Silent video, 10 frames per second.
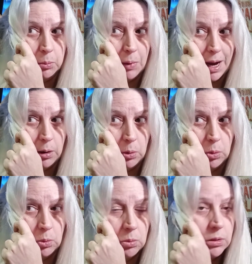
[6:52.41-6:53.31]
Wow,
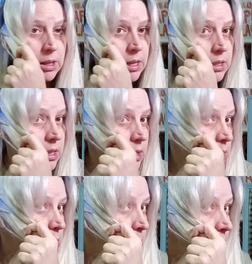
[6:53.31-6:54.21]
that is a
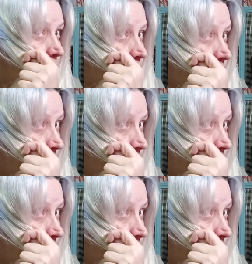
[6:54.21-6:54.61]
dark spot.